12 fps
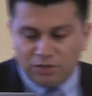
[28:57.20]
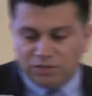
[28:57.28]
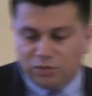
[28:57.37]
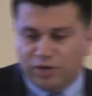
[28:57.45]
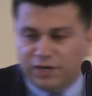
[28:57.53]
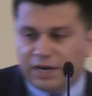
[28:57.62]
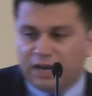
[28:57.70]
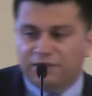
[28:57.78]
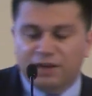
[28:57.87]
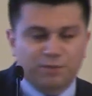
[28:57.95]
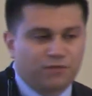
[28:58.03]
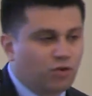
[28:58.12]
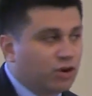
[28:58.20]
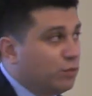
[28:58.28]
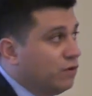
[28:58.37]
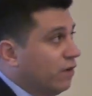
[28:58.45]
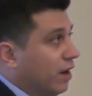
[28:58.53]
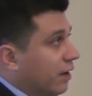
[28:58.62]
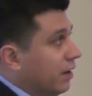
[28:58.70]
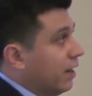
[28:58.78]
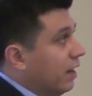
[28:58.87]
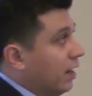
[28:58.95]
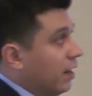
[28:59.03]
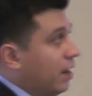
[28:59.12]
So one caveat before we move on,
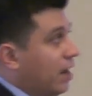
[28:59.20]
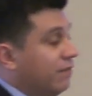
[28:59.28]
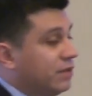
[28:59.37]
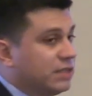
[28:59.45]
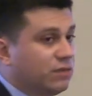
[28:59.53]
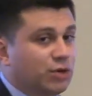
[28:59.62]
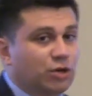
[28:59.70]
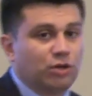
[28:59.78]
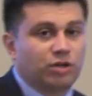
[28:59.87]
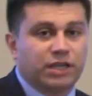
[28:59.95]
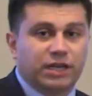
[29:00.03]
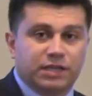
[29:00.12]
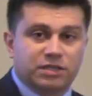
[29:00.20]
uh, obviously when you're looking at